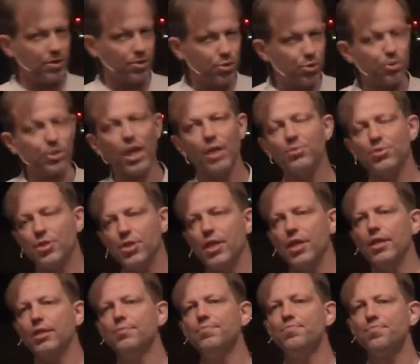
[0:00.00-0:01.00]
2 times a
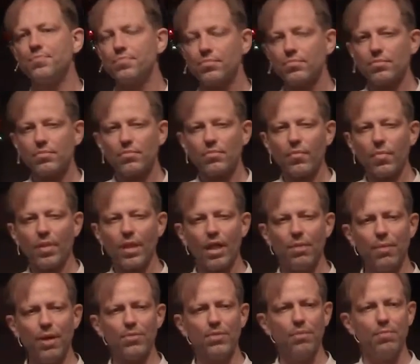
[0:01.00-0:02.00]
year
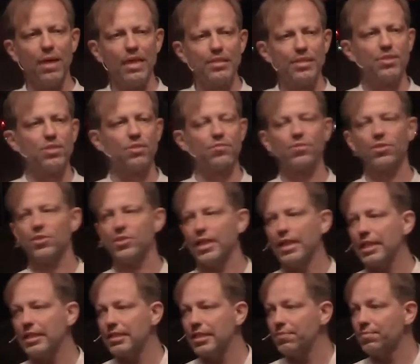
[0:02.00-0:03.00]
about the basics of
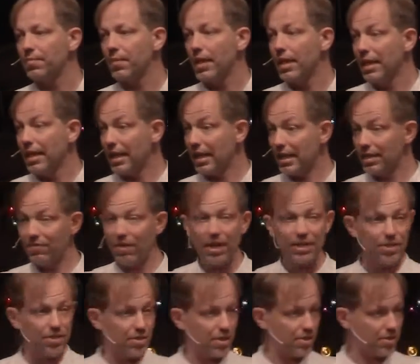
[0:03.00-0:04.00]
Christianity. I
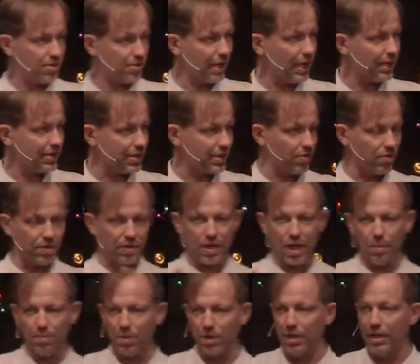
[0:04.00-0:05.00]
invited this relative of the
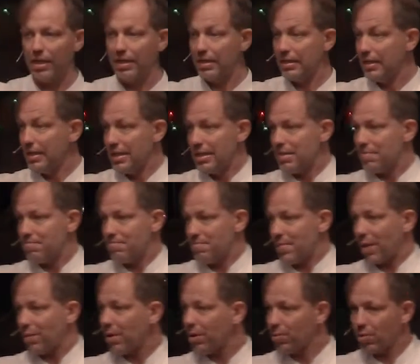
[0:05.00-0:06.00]
couple.
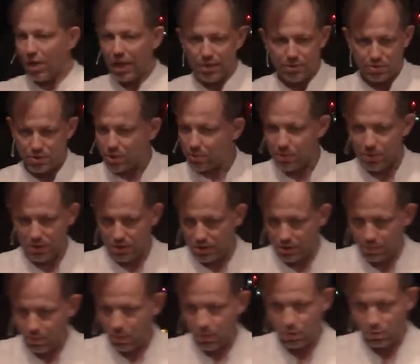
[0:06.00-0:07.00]
Maybe you would like to
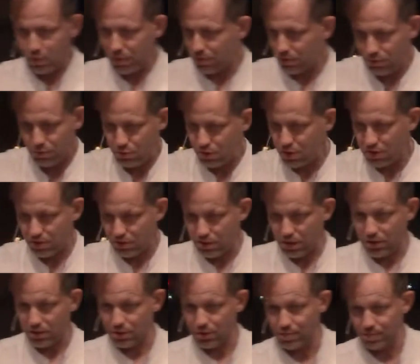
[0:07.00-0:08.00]
explore who
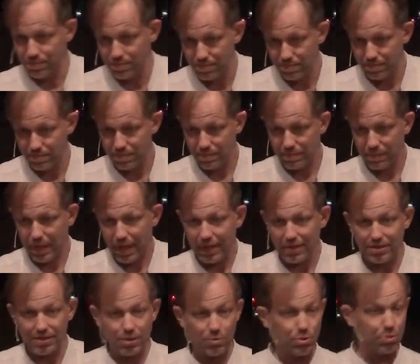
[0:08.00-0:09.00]
Jesus is.
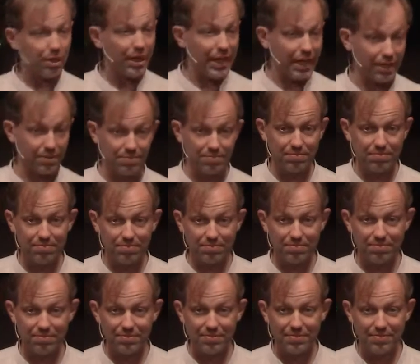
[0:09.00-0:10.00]
And she was ready.
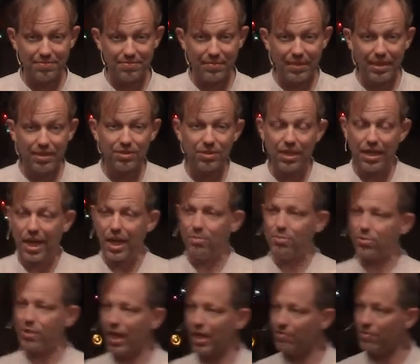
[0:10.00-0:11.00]
she
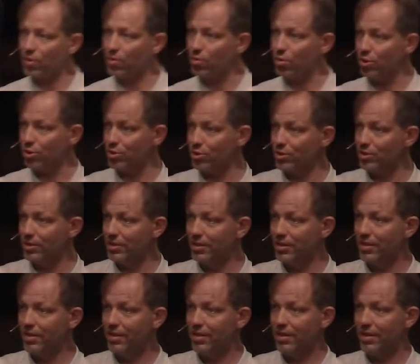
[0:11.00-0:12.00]
came to the Alpha course
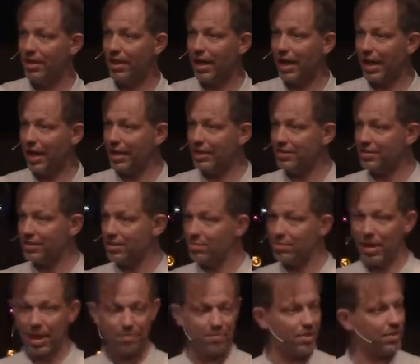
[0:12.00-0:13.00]
and
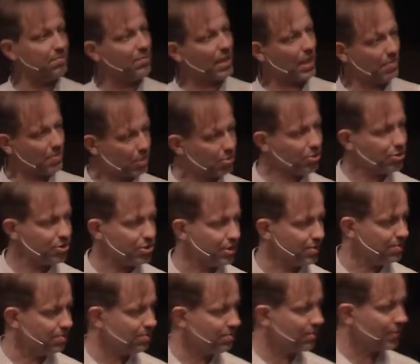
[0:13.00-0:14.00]
she became a
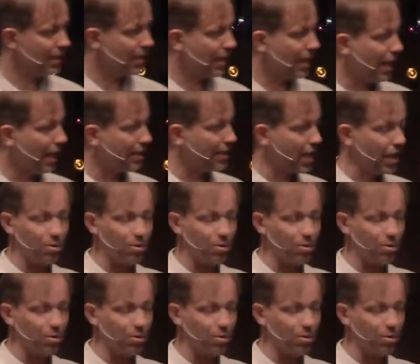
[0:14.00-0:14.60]
Christian. Amen. And